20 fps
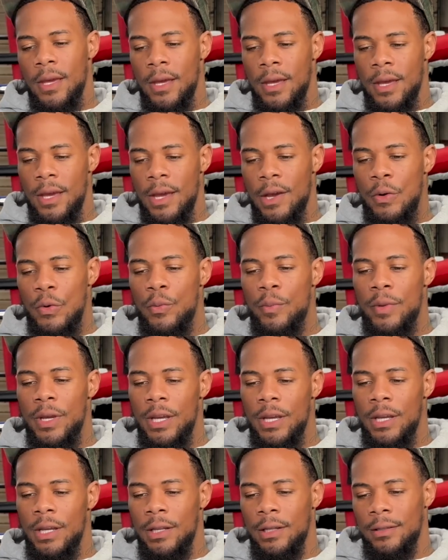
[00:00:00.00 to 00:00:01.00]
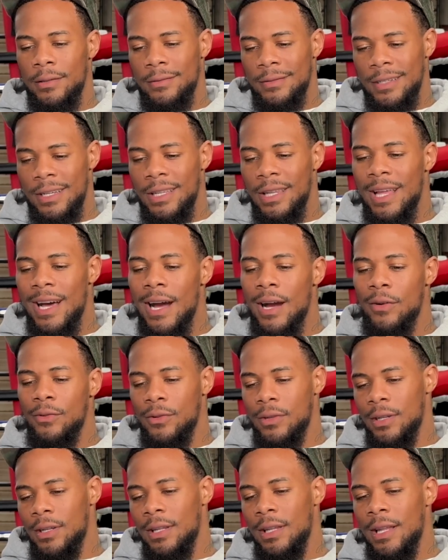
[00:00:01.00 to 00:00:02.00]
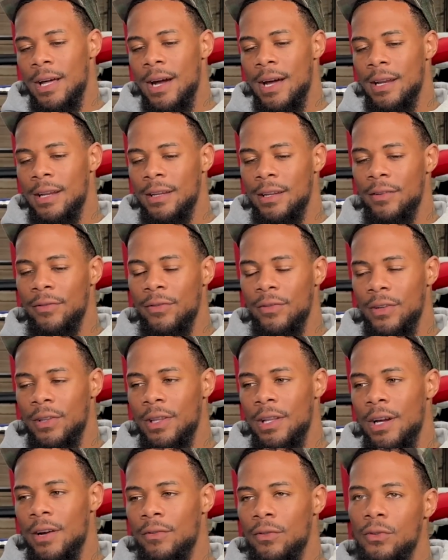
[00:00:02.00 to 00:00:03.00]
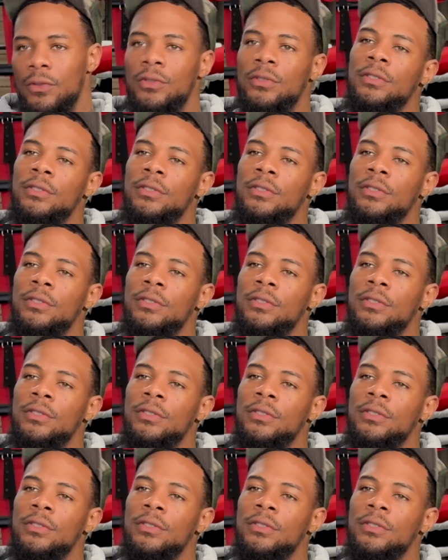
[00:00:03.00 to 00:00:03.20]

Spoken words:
it would mean a lot on a lot of different levels.